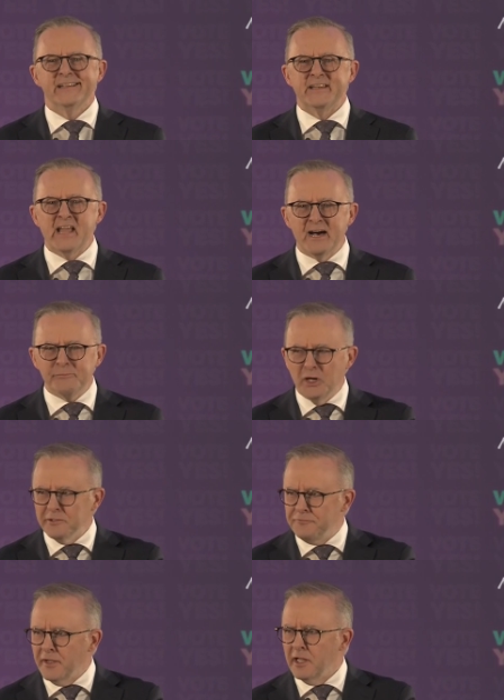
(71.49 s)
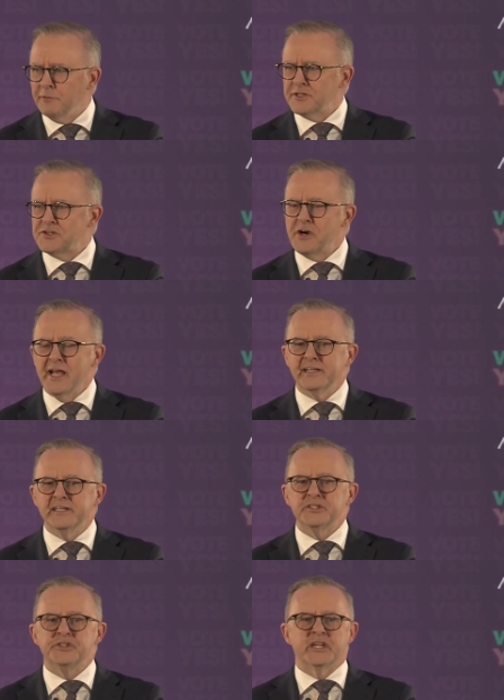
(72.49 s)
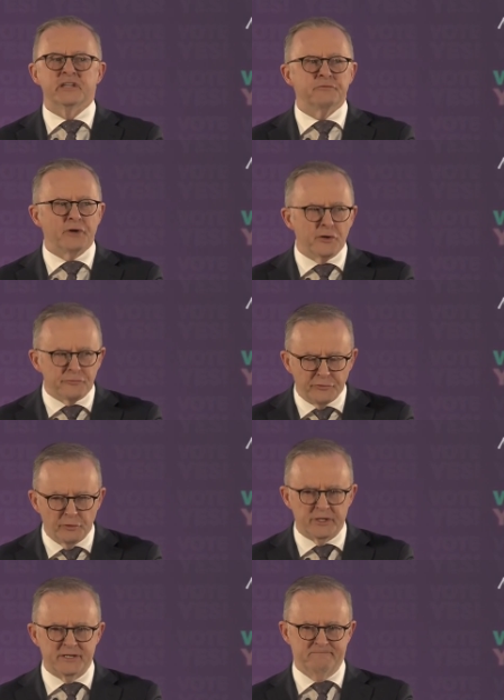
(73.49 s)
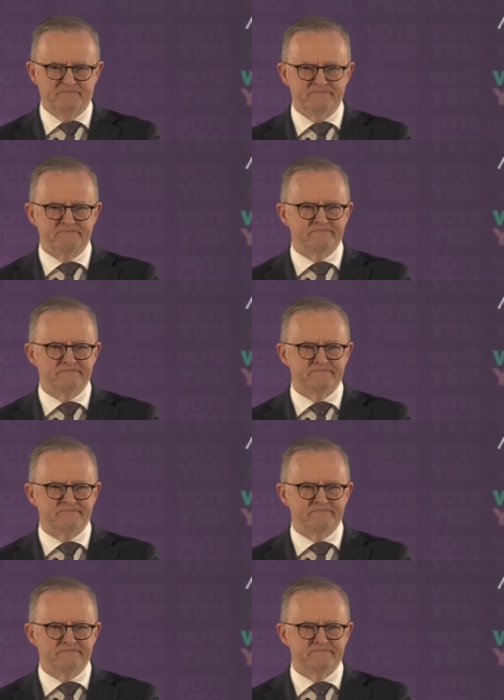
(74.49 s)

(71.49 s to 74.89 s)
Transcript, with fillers: Now, my fellow Australians, you can vote for it.